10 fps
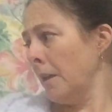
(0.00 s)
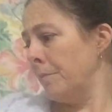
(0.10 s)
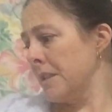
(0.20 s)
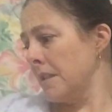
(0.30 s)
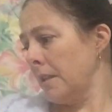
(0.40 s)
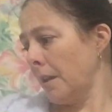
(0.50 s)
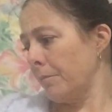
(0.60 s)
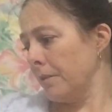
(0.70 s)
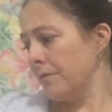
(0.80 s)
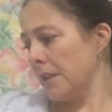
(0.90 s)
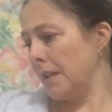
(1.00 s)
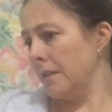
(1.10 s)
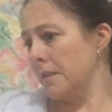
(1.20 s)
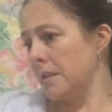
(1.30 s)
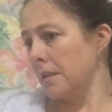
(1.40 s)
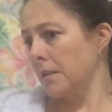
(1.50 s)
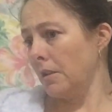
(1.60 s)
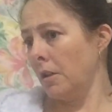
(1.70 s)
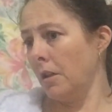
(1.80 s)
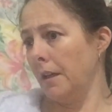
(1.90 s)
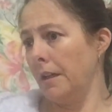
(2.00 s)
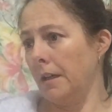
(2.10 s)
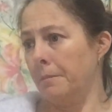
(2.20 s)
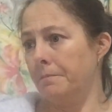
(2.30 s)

busy couple of days. I